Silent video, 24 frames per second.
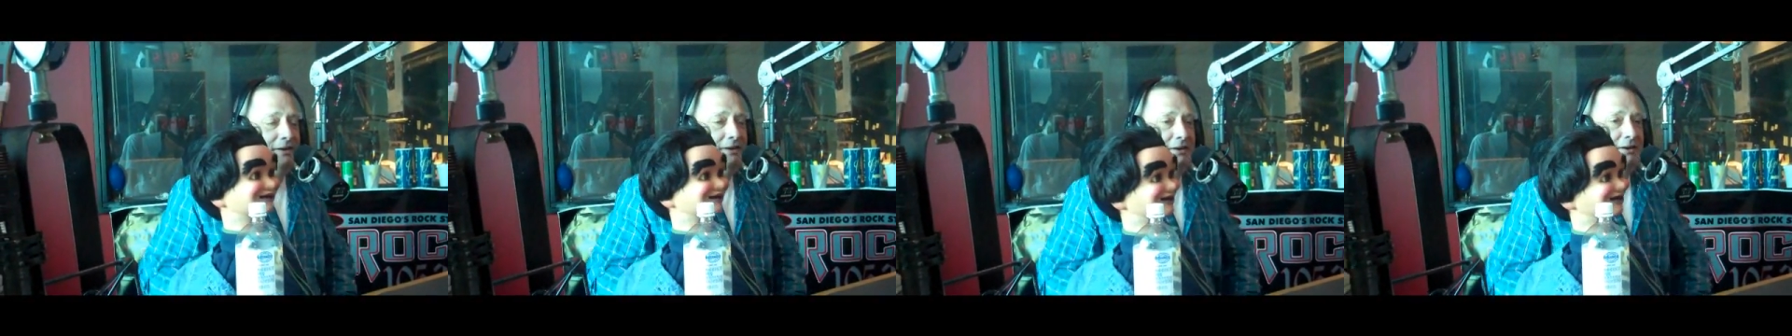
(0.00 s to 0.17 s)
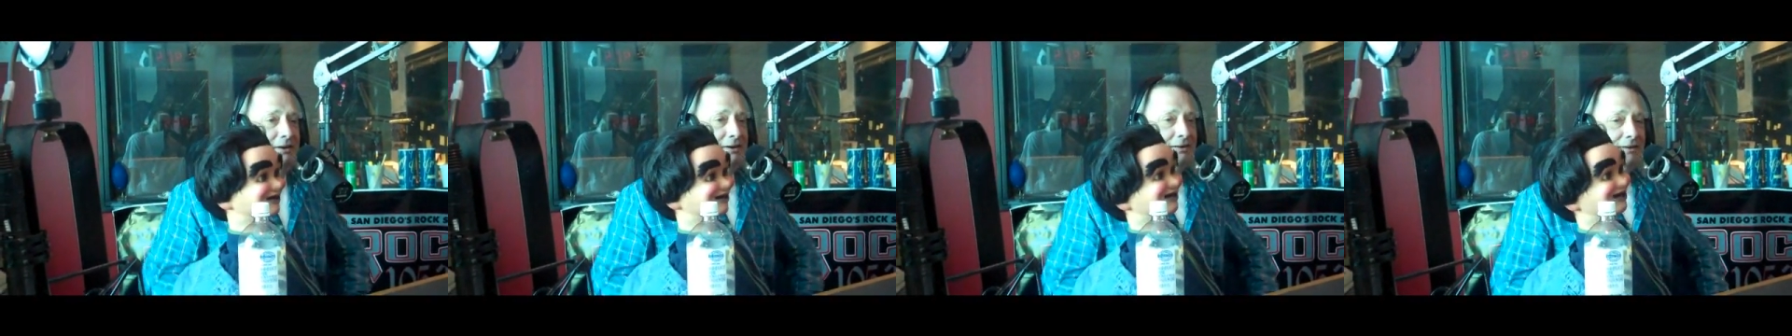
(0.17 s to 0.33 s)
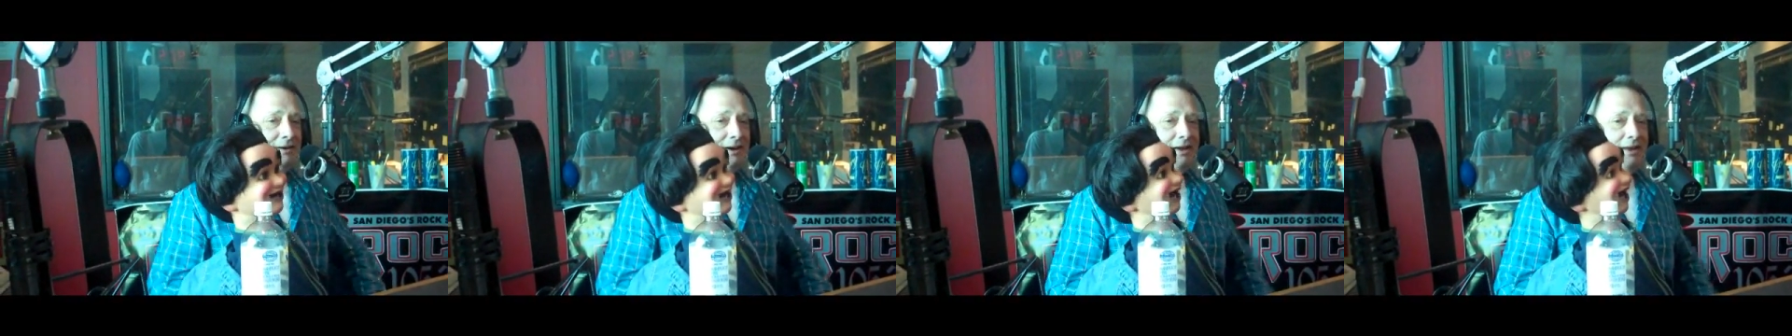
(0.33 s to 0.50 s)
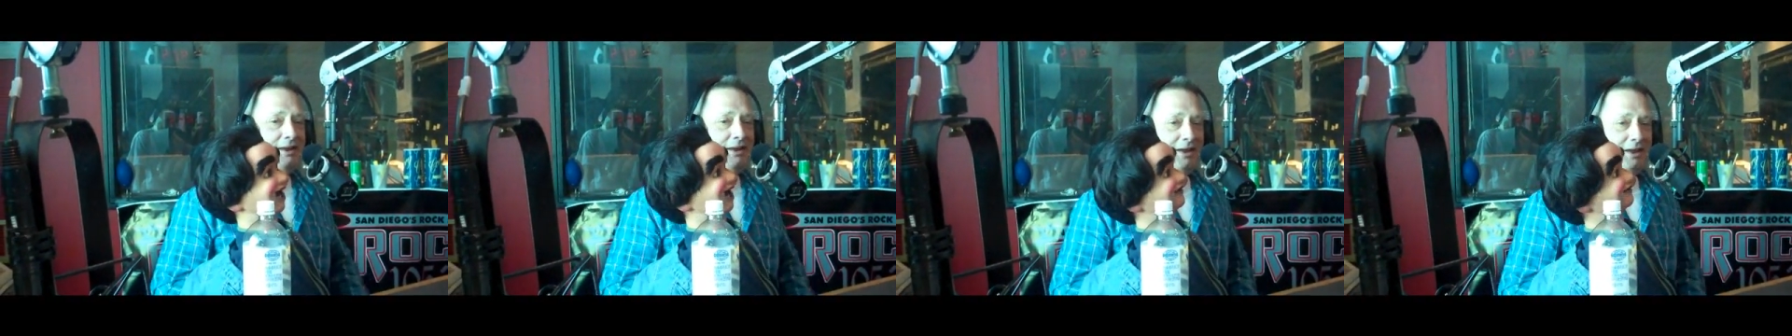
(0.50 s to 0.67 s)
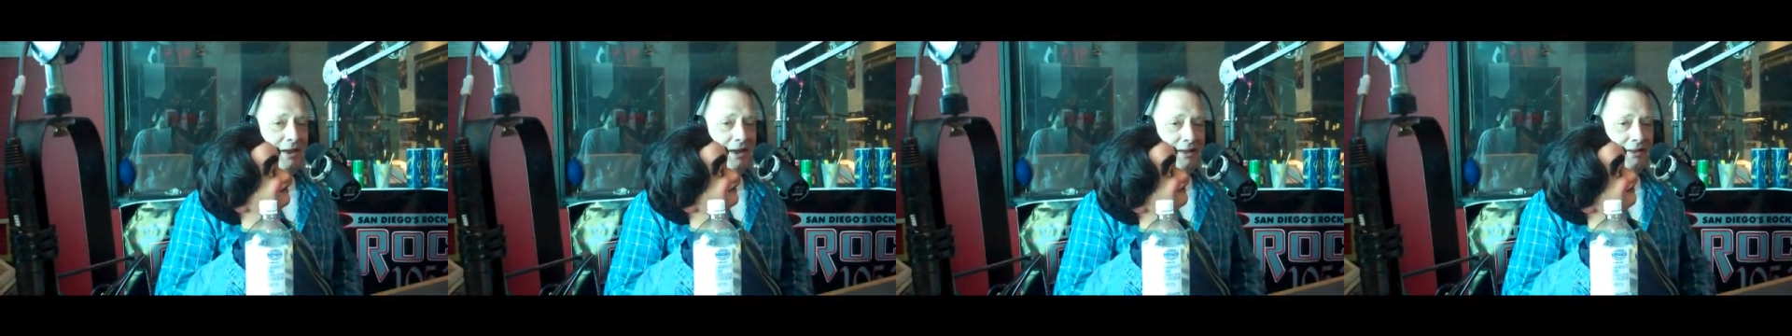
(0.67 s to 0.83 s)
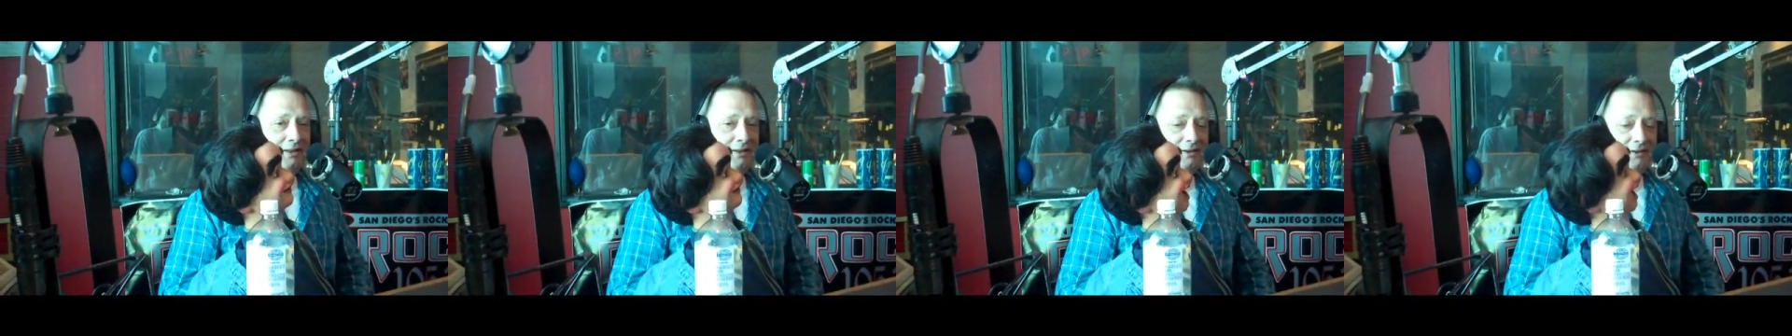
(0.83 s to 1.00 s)
You know why
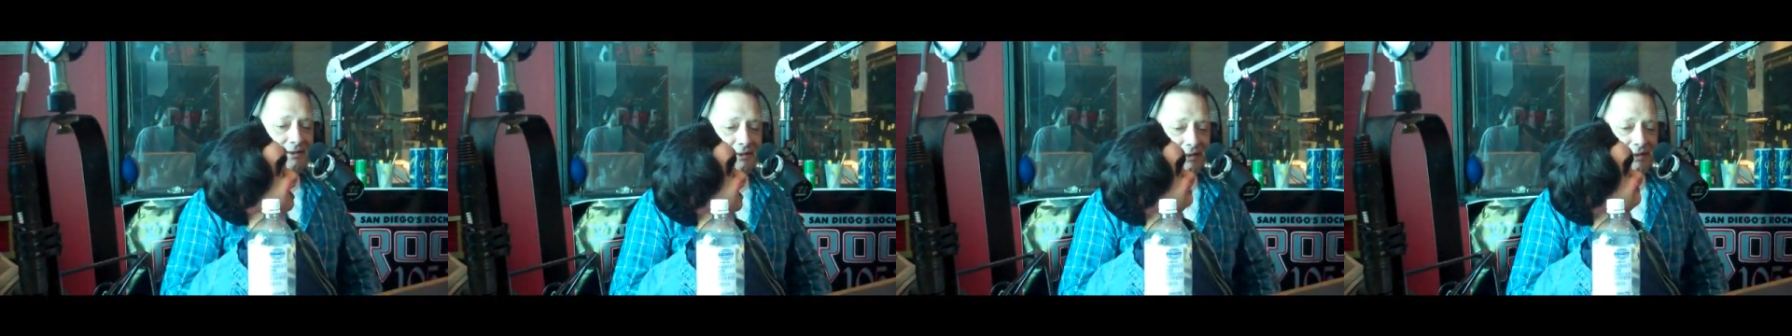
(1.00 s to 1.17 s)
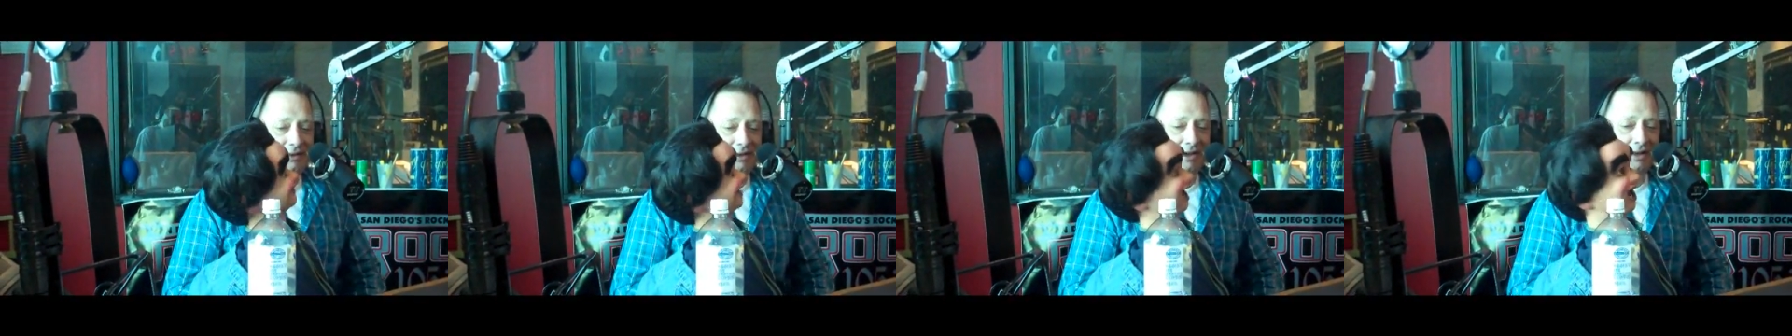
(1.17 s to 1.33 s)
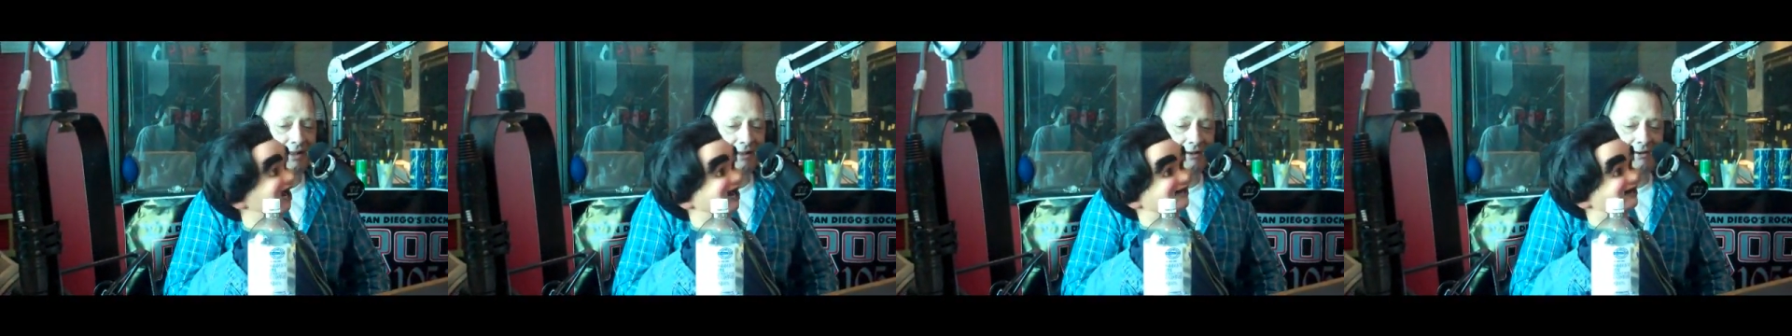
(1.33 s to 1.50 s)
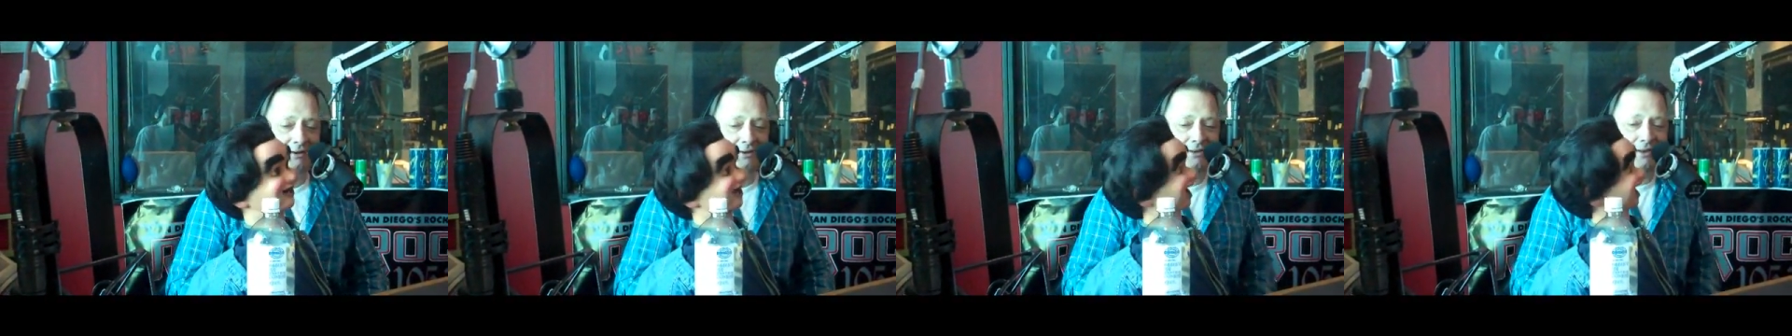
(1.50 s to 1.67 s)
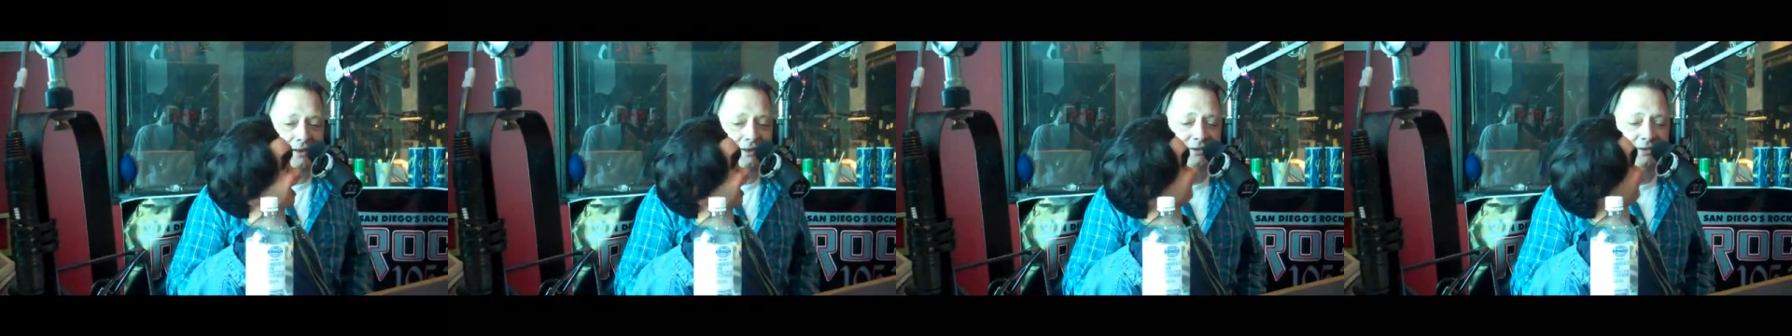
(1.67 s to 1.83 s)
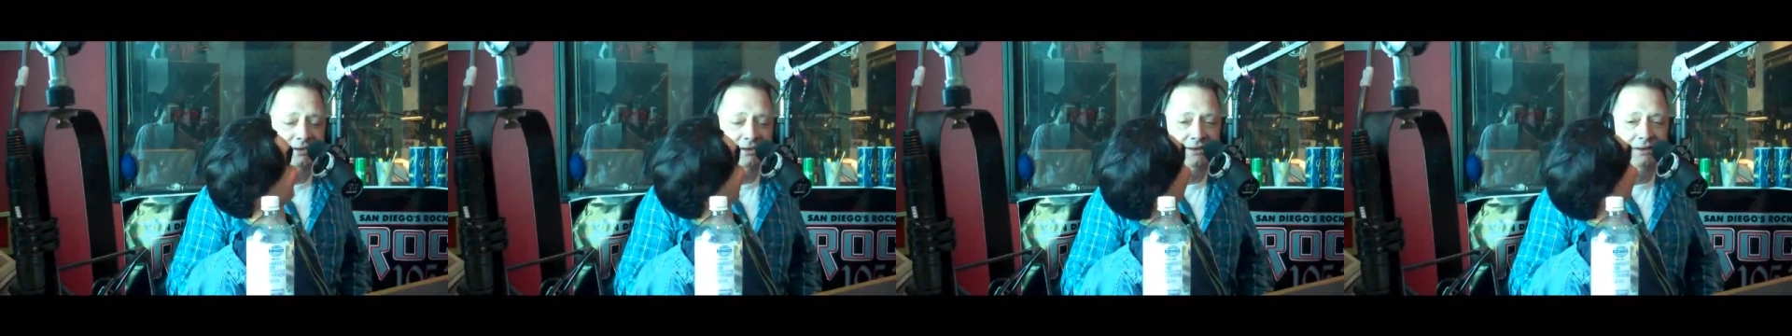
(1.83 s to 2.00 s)
Helen Keller doesn't